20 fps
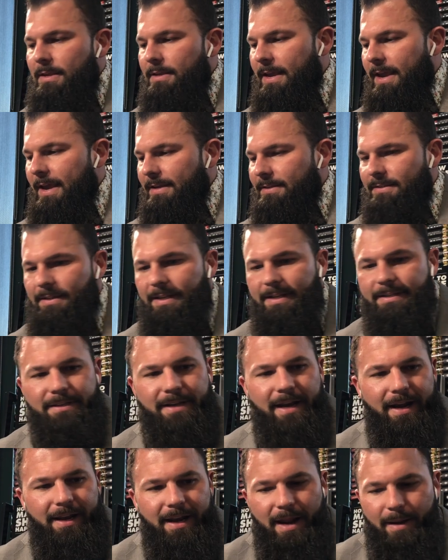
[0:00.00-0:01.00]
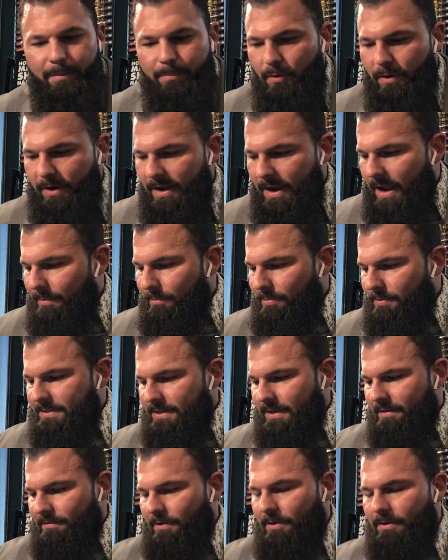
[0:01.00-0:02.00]
Yes, and that's 99.9%
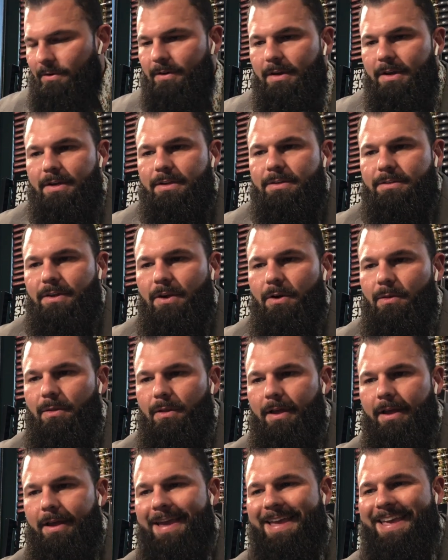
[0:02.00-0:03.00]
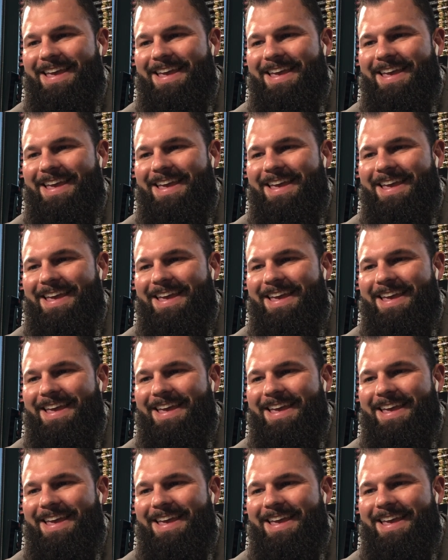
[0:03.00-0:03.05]
percent of you. So,